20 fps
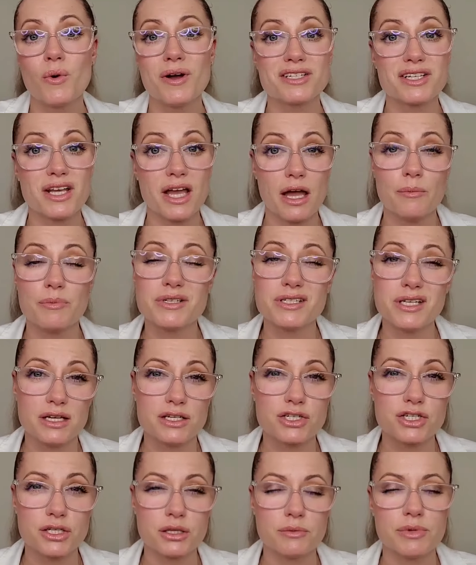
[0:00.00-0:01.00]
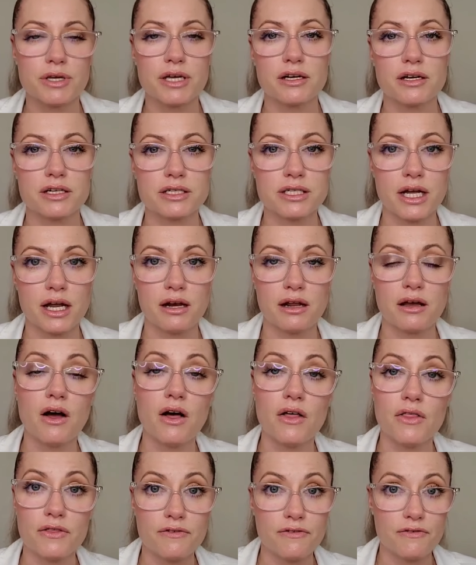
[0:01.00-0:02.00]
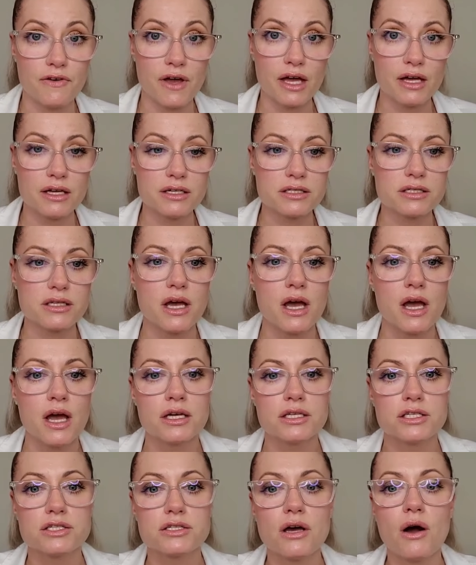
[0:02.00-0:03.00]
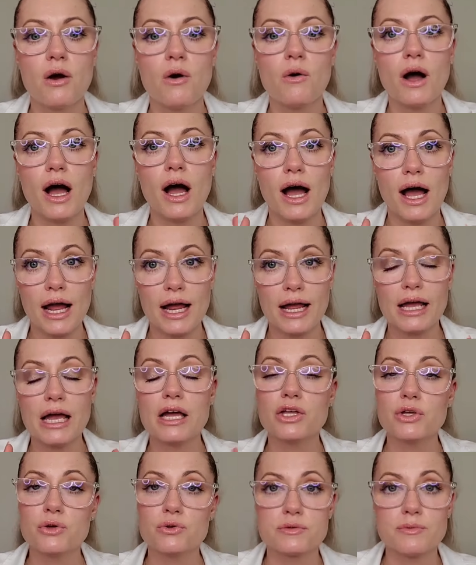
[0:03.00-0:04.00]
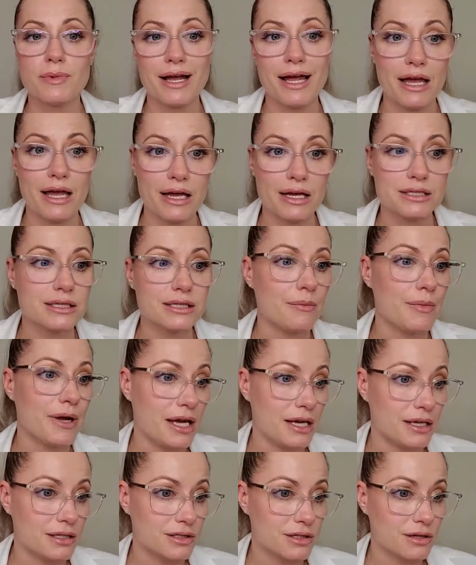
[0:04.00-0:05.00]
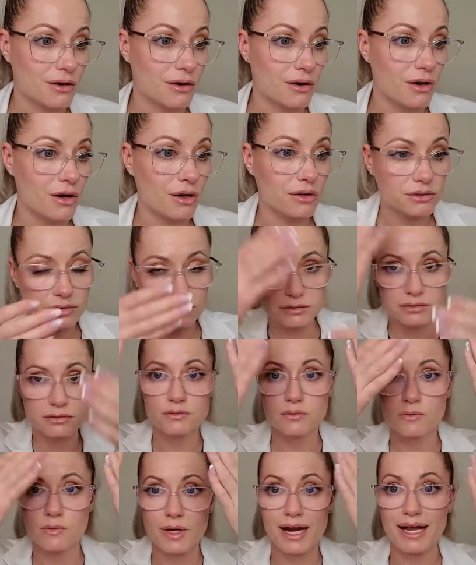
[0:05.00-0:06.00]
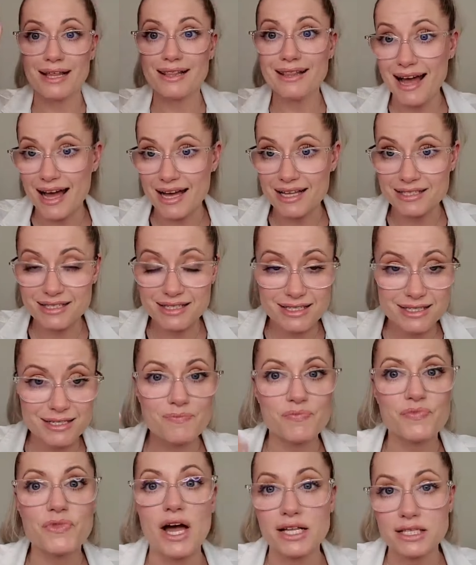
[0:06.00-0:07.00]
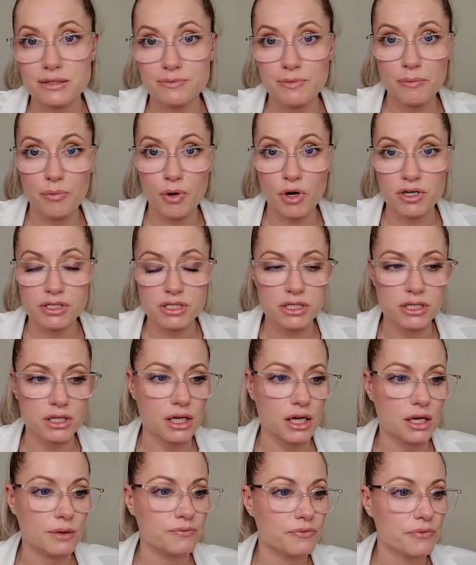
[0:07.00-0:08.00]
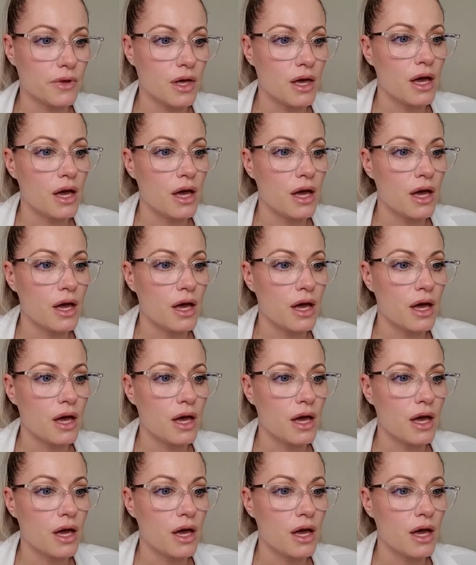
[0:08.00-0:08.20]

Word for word: which can potentially be irritating on the face. So, I use my hands, I'm a hands girl when I cleanse. That's me personally.